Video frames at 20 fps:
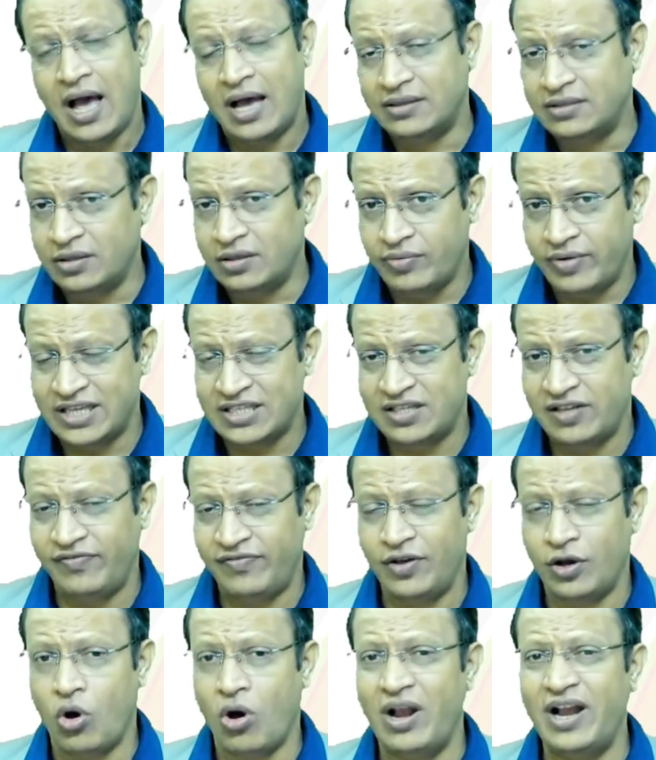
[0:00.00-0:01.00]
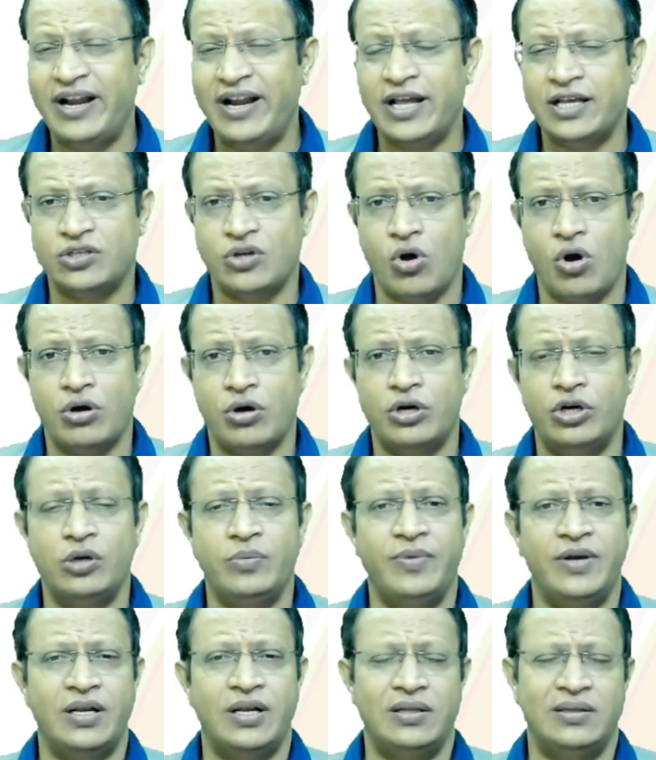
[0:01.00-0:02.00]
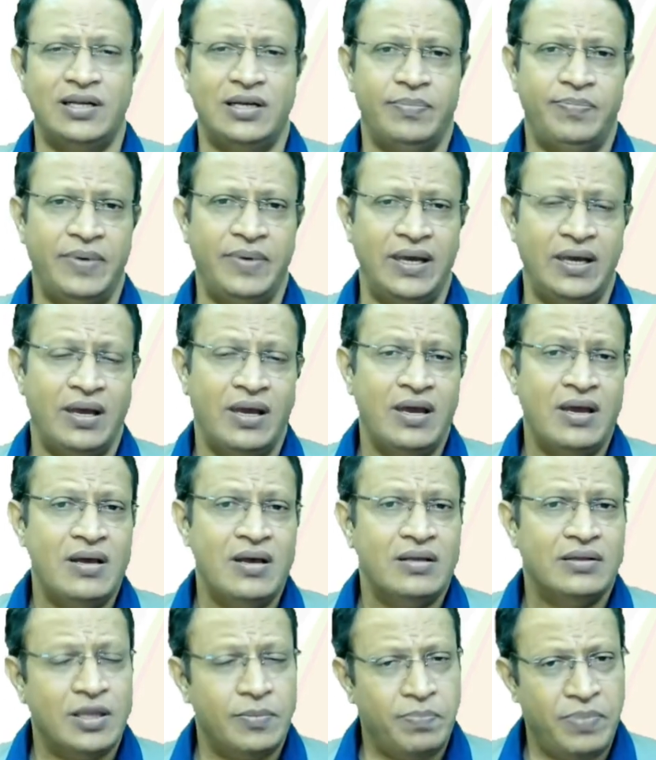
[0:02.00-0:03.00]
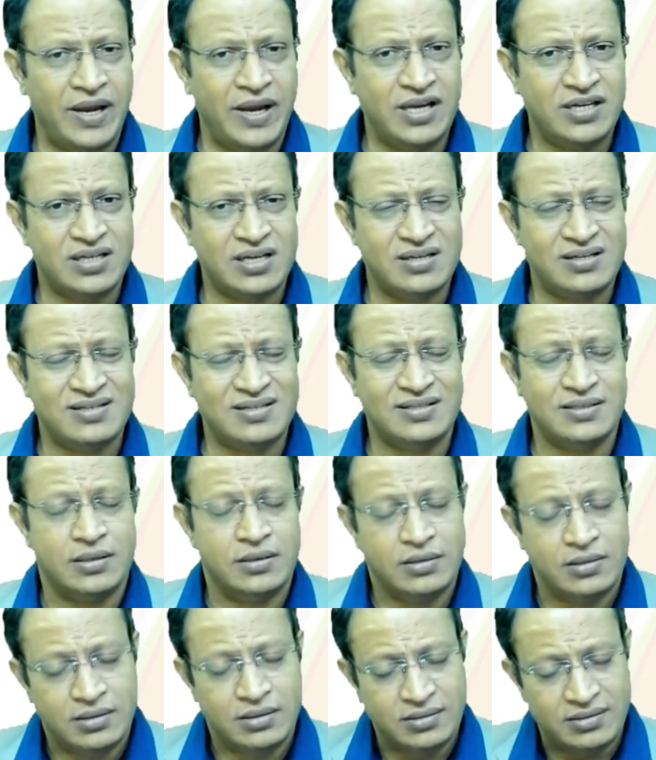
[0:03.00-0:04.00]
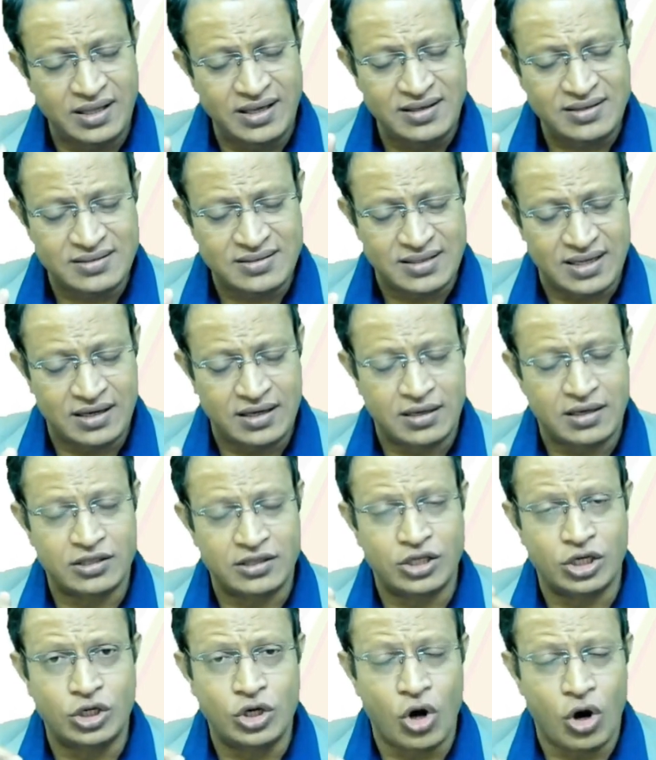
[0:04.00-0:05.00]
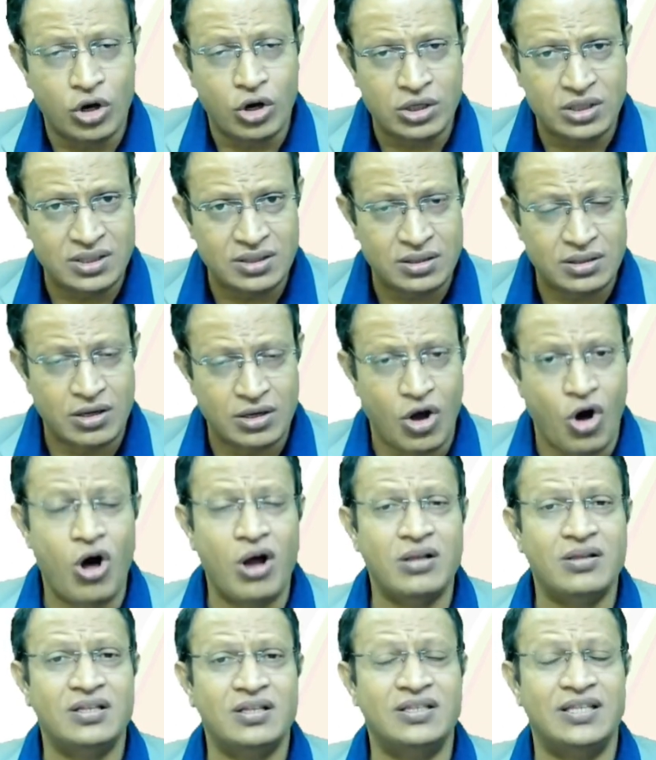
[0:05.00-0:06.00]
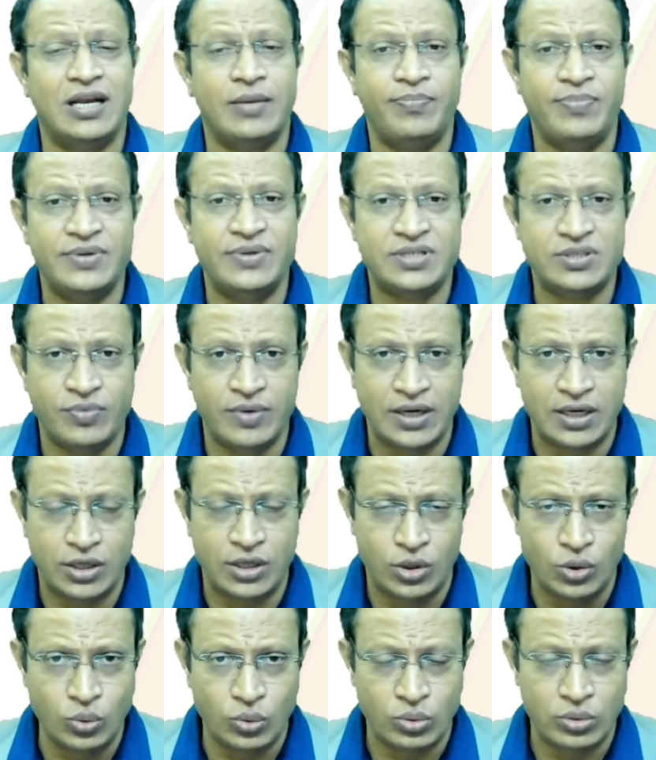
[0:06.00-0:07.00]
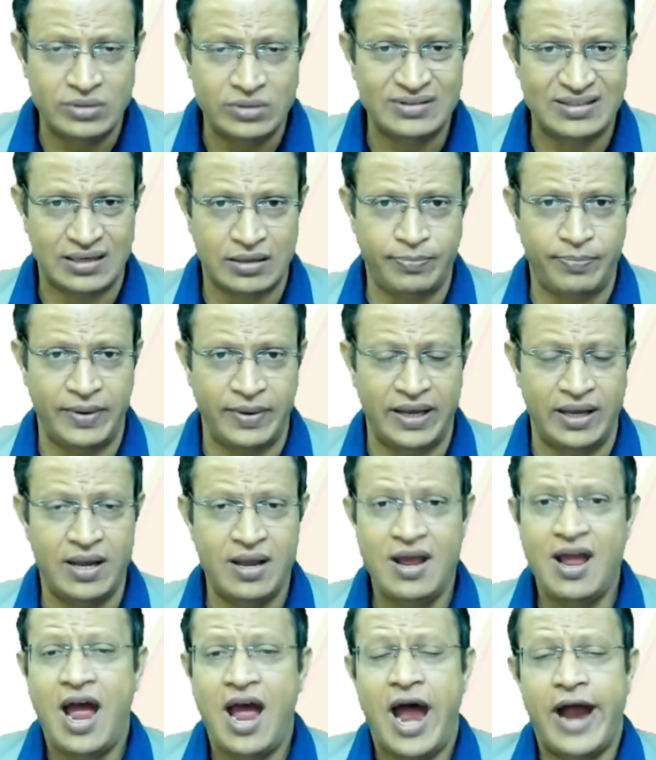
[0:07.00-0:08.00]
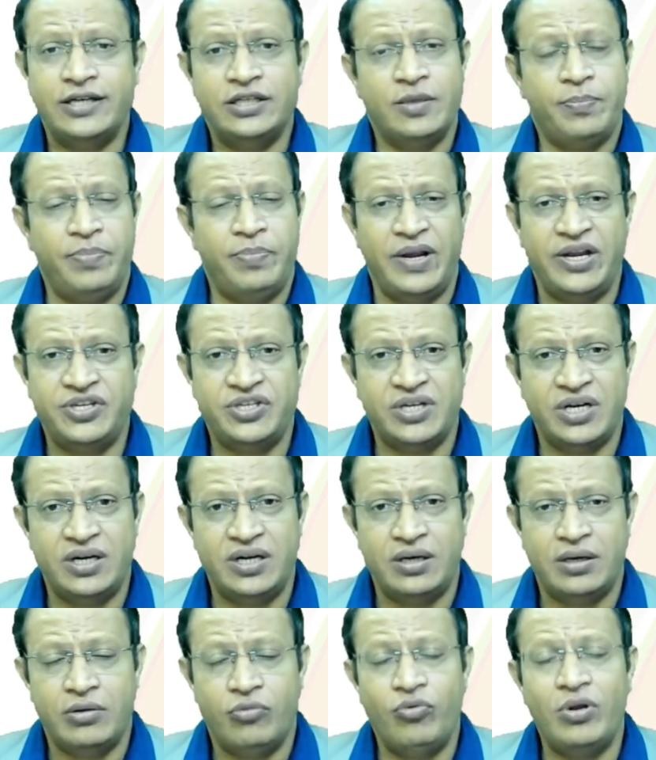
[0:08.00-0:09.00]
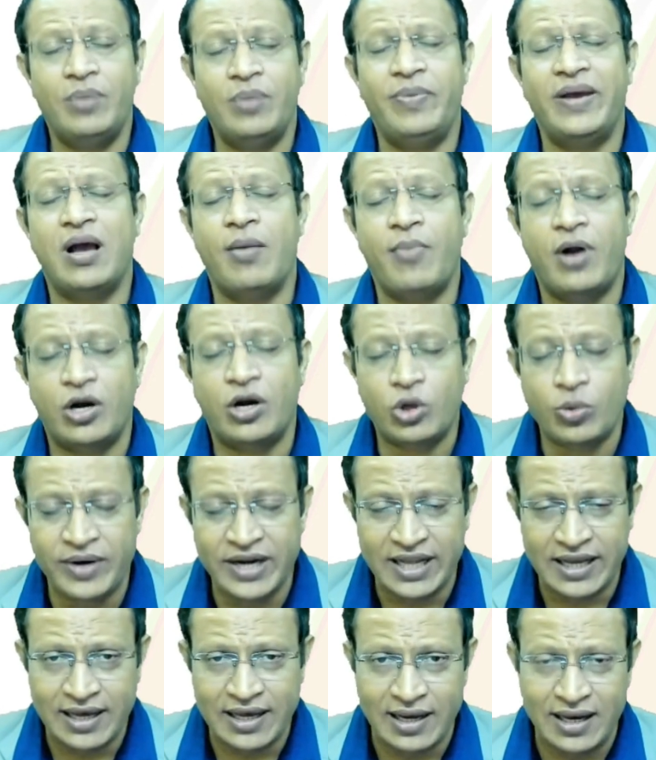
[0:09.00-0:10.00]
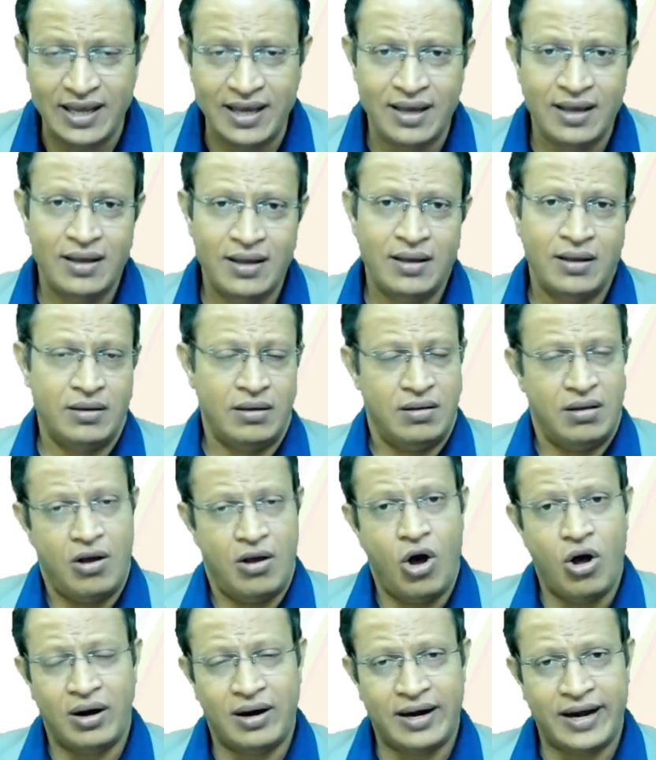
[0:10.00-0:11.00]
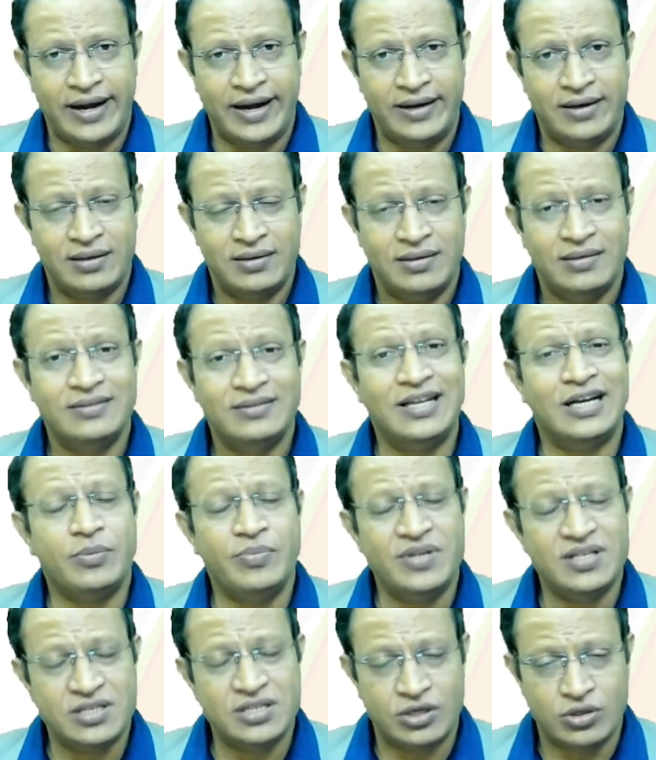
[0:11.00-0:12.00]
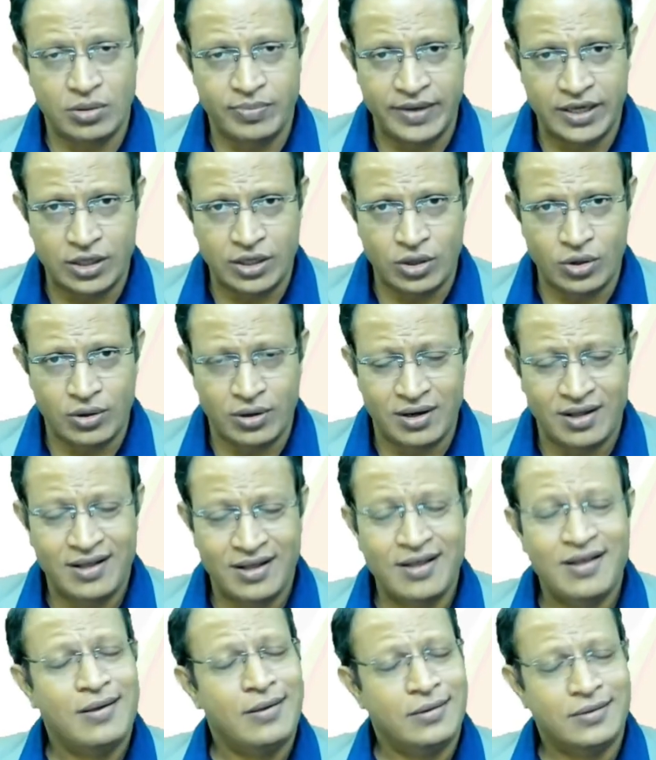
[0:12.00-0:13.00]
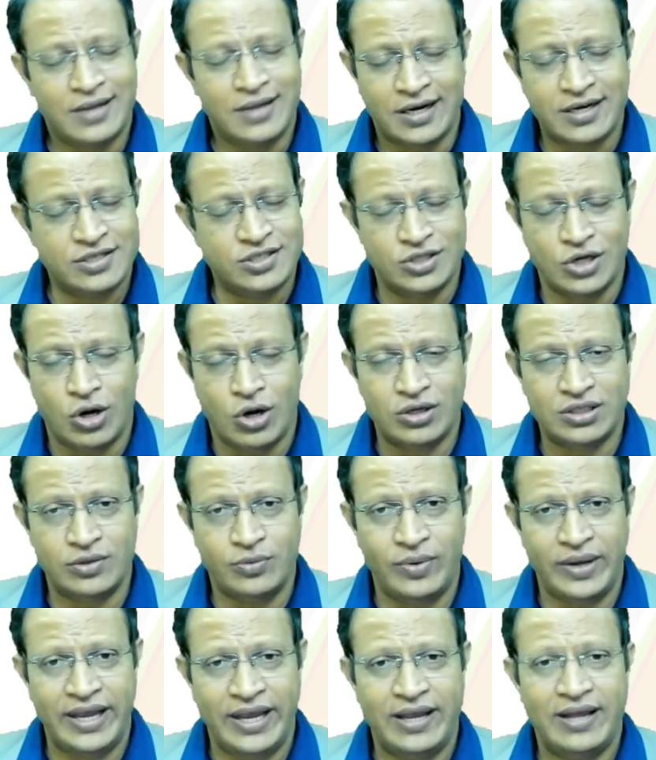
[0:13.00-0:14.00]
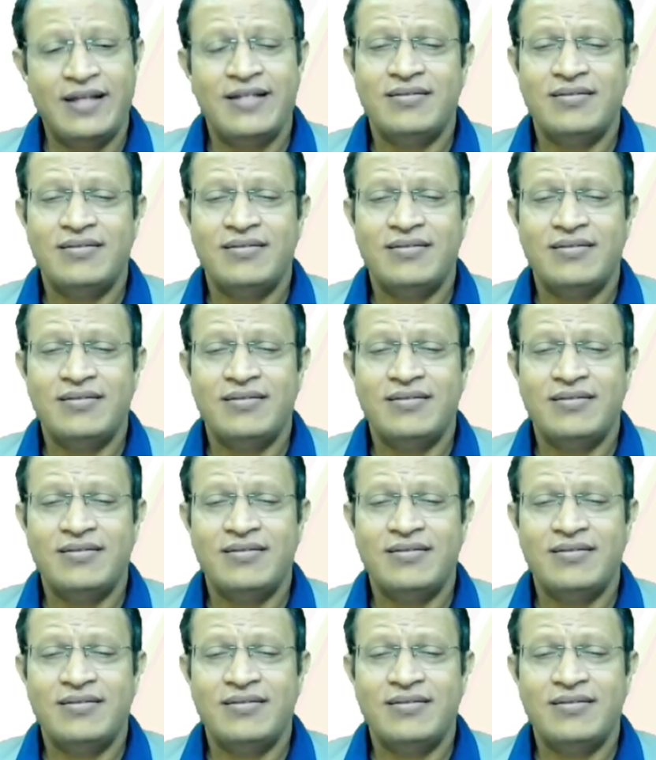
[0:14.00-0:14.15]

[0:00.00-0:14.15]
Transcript: Otherwise, if you call it as cognitive behavioral therapy, the patient thinks that the doctor or the therapist will do therapy and the patient will become automatically all right. That means it will be cured. That is not the way.